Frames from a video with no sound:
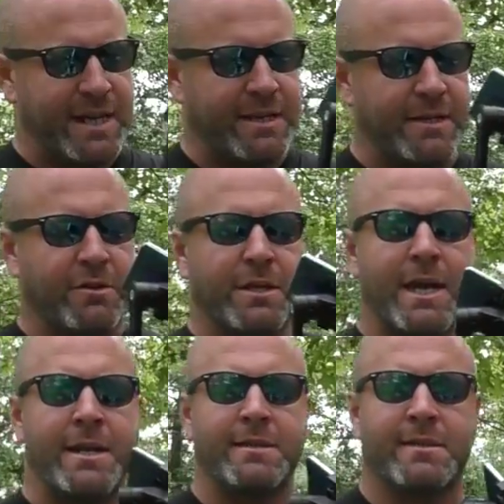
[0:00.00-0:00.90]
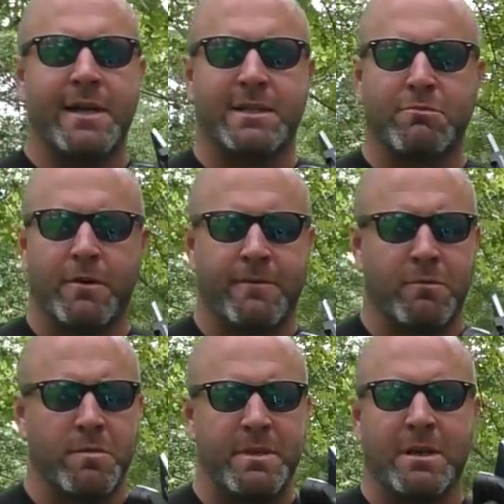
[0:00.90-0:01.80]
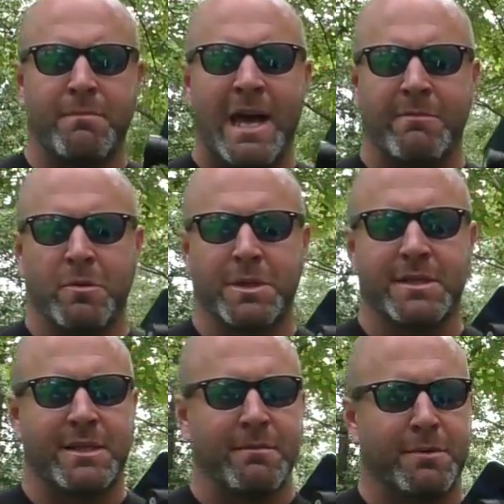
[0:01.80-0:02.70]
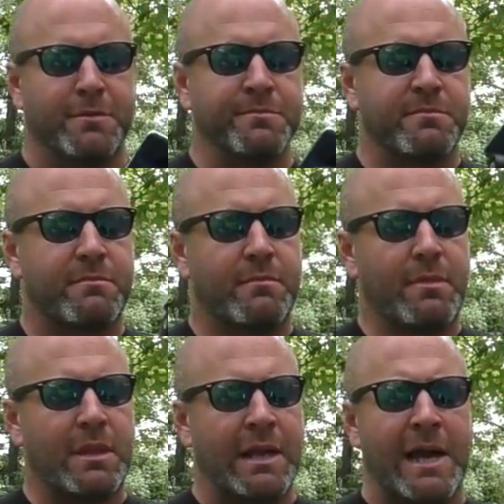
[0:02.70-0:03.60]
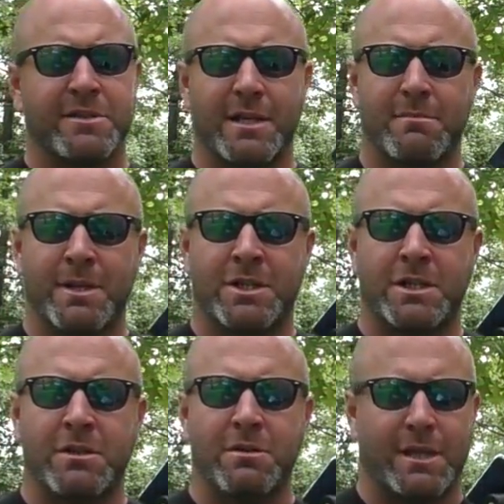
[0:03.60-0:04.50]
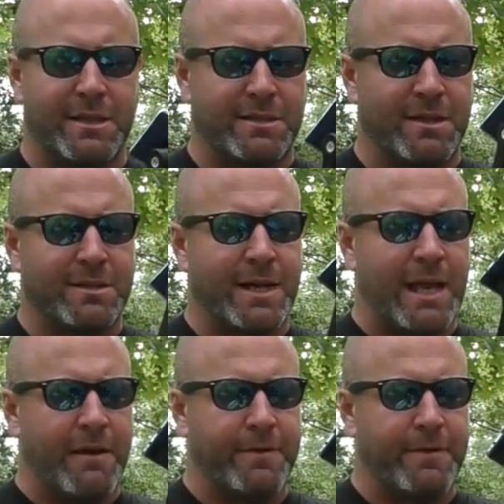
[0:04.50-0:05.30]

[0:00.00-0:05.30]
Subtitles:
that nearly any size smartphone will be compatible with this gimbal. I also like to mention too that this does not have